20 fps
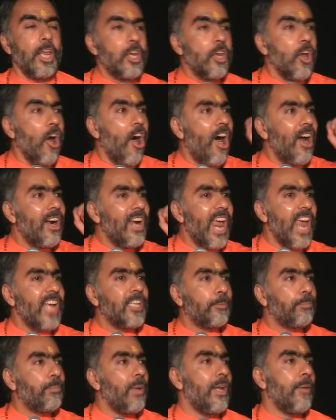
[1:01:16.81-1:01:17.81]
your
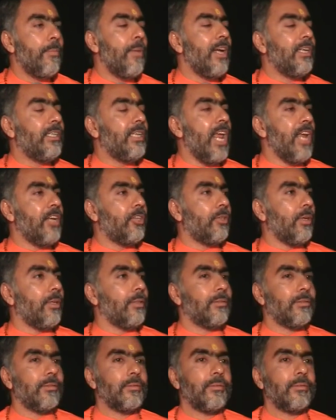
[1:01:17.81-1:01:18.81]
experimentation,
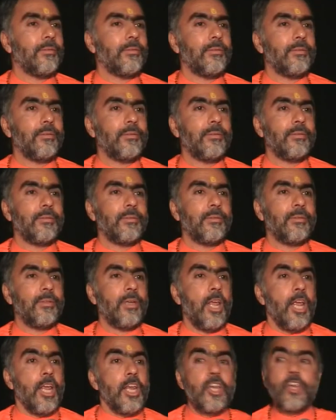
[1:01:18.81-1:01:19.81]

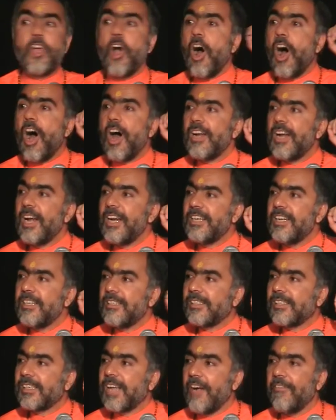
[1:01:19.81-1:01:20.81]
your
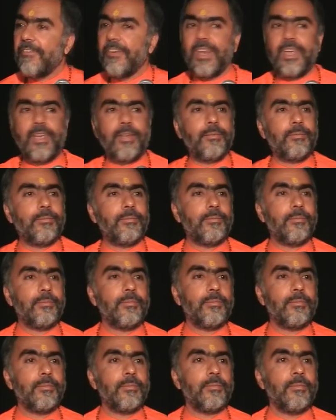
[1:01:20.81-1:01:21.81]
discovery.
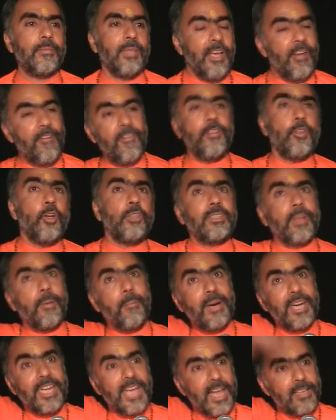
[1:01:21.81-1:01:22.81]
Even though
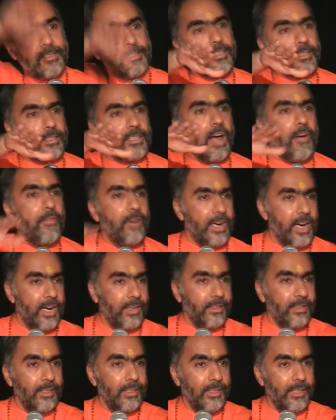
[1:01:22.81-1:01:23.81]
somebody has discovered
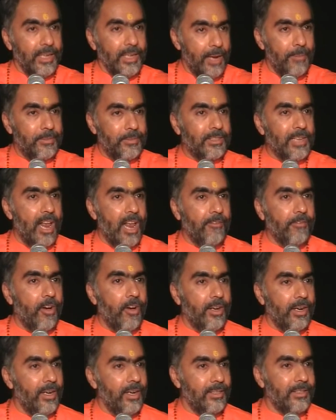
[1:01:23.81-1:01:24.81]
it himself
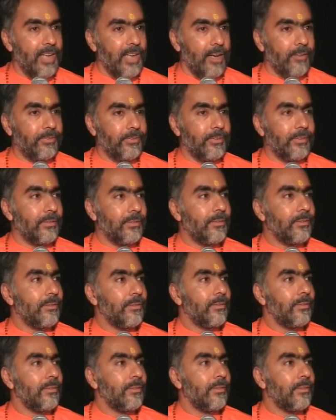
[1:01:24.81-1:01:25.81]
or herself,
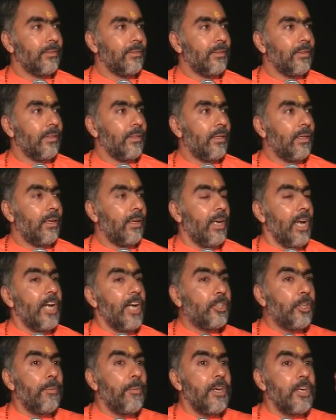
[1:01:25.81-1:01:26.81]

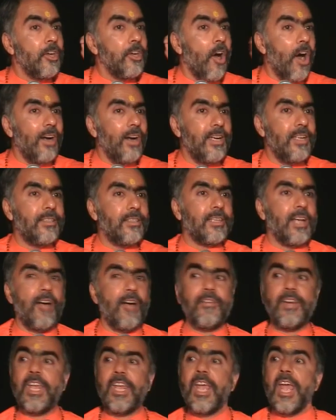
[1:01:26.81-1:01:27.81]
it should be your
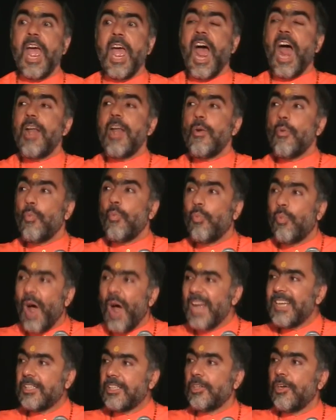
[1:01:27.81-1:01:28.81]
discovery. And
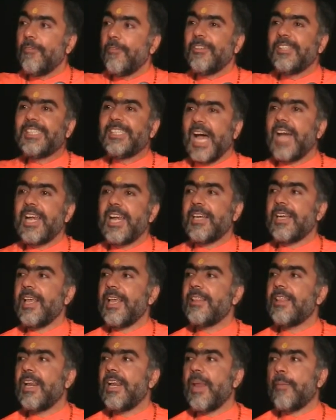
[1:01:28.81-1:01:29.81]
once you've done it
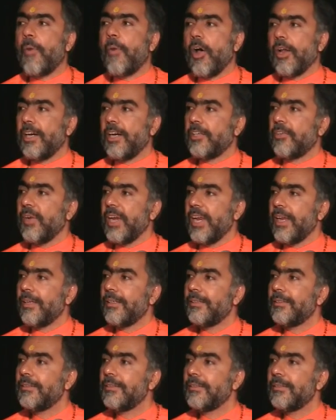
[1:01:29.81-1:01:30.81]
in the
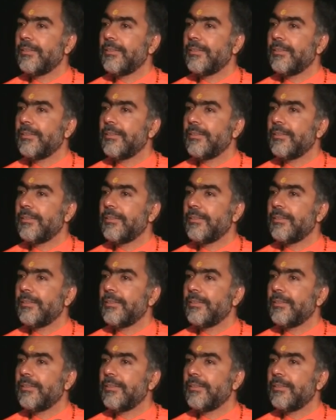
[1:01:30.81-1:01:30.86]
laboratory,